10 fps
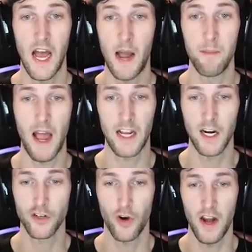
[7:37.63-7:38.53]
I'm not
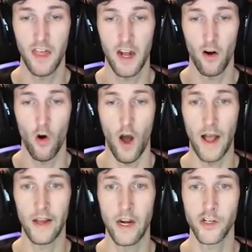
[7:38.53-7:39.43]
gonna try that at all.
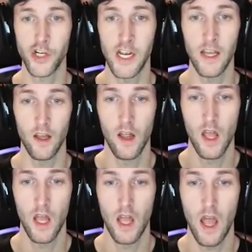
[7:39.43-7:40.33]
I'm gonna cheat
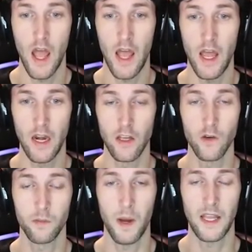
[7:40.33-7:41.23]
and
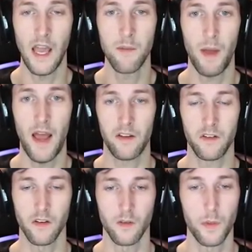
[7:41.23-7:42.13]
use my game
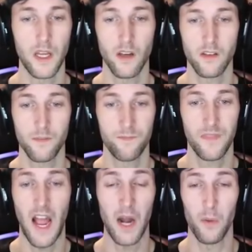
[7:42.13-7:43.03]
passes because
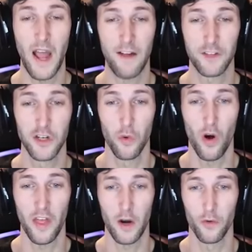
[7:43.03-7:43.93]
I don't wanna have to do
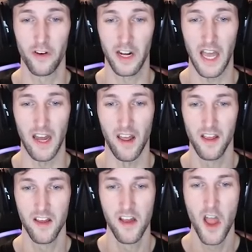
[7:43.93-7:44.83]
all that over again.
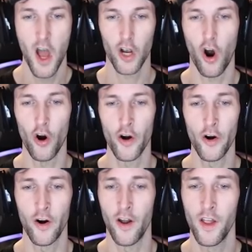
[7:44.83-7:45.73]

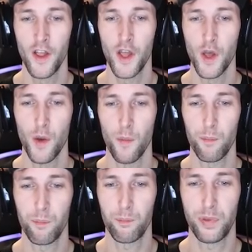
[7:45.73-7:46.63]
Carter
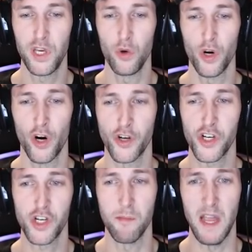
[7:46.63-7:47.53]
Pewter
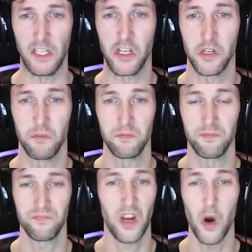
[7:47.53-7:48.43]
Schmidt.
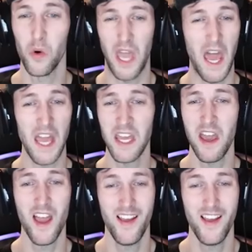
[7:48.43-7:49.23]
Okay.